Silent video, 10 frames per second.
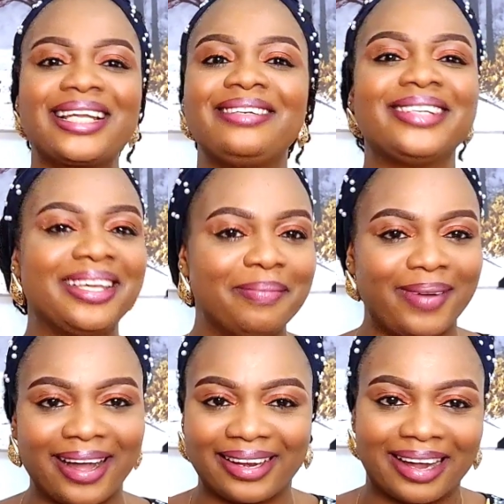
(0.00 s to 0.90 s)
Looking
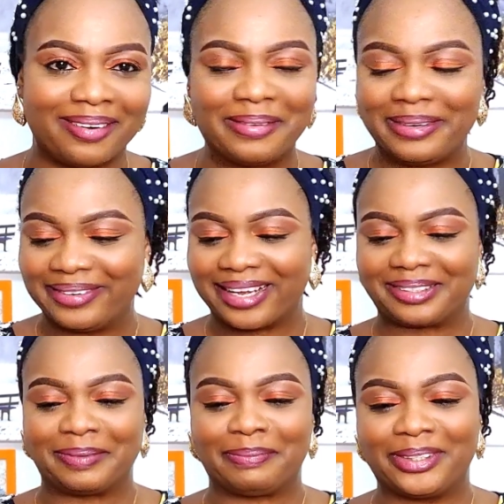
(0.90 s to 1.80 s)
back now, when we look at
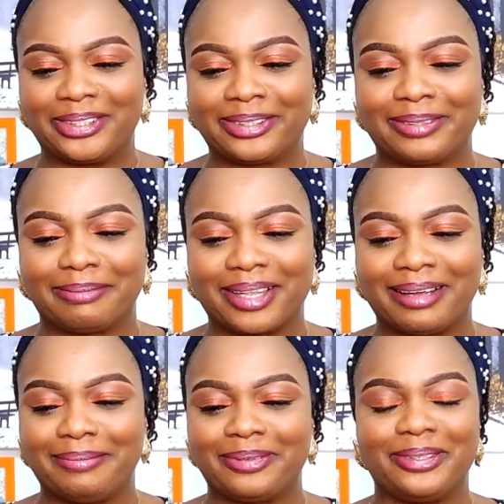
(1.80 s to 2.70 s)
some pictures
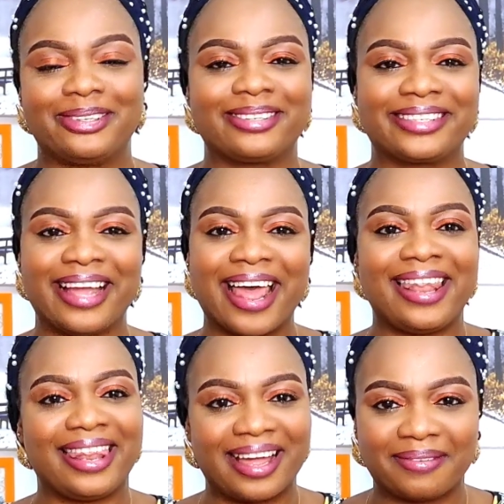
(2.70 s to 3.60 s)
sometimes, we just
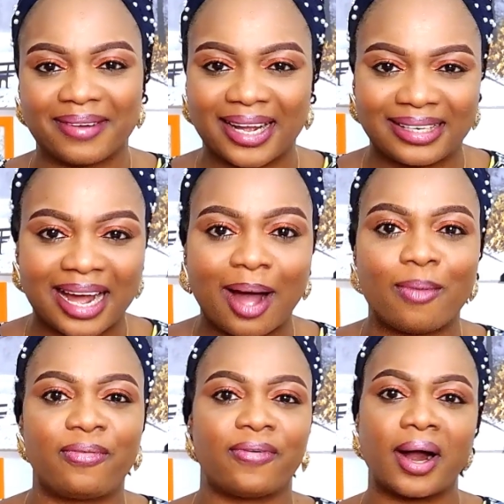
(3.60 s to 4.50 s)
laugh at how
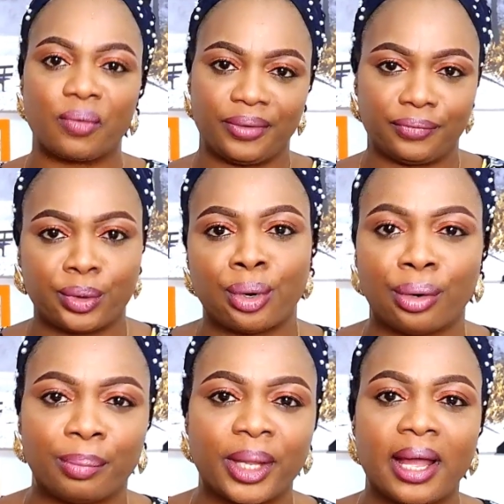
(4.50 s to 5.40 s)
far we've
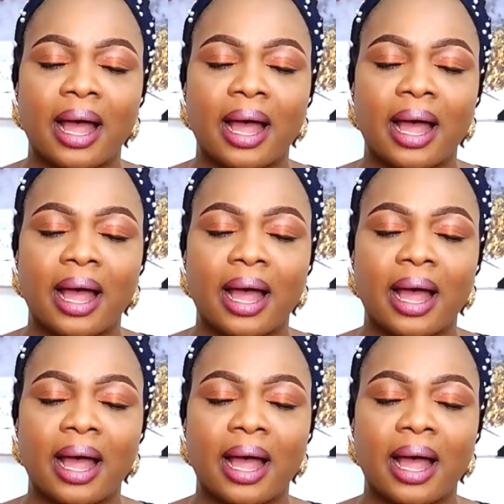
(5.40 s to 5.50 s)
come,